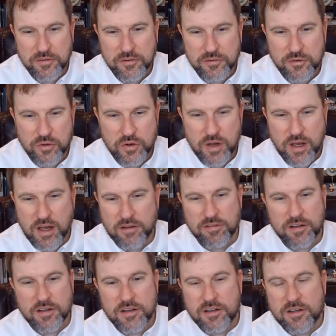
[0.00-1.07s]
So you
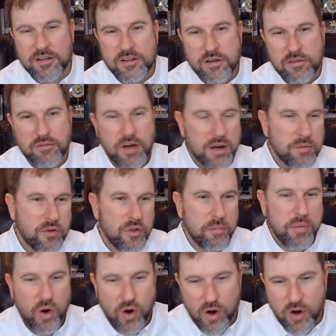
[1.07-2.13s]
invite them to the
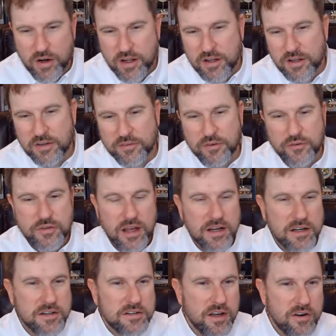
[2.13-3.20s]
party, you get the
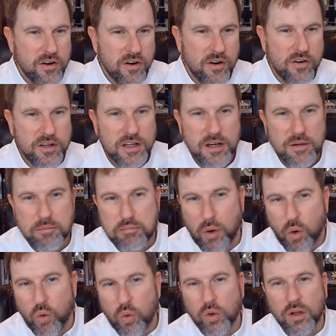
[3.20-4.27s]
state dinner, you get
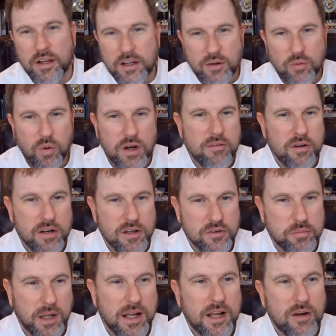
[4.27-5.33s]
bowling, whatever it is,
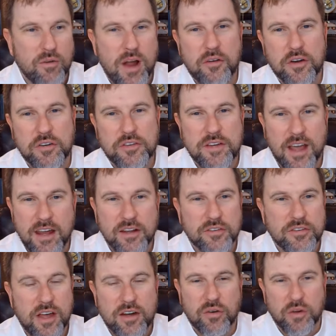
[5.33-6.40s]
play a round of
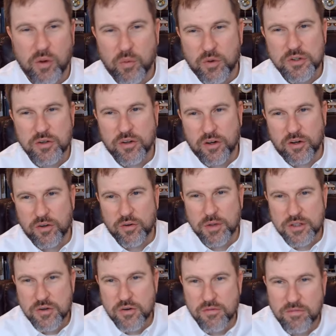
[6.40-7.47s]
tennis. I don't know what you're going to do,
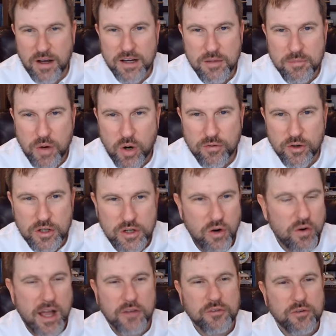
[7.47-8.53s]
but you invite them over. You
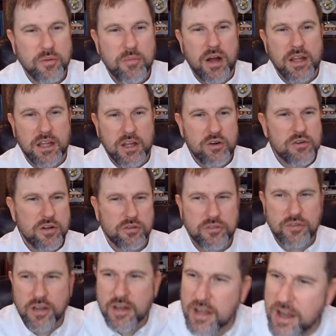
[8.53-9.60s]
don't ask for money. You're
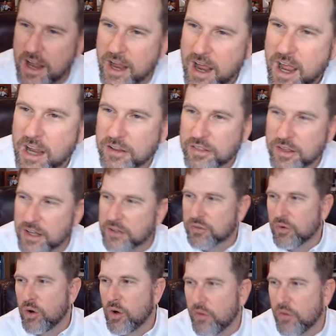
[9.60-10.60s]
just, hey, thanks for all